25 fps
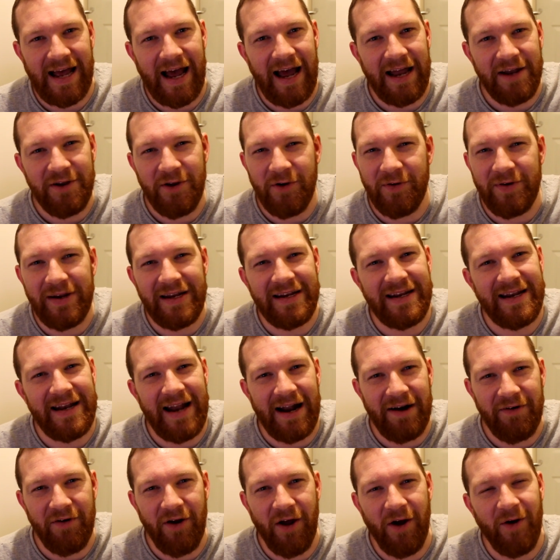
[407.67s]
I don't need an
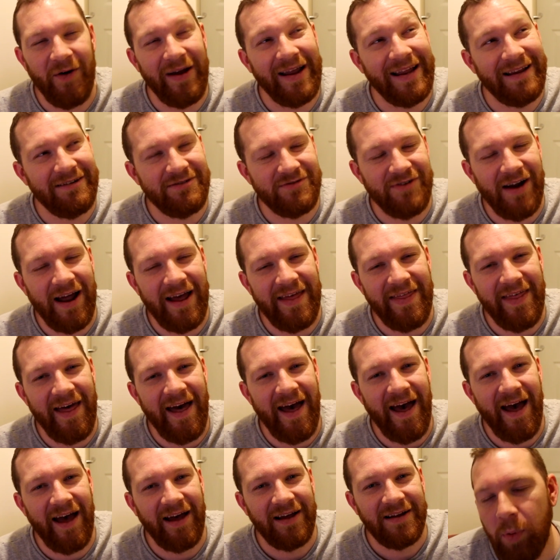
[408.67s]
arrow, it's right there.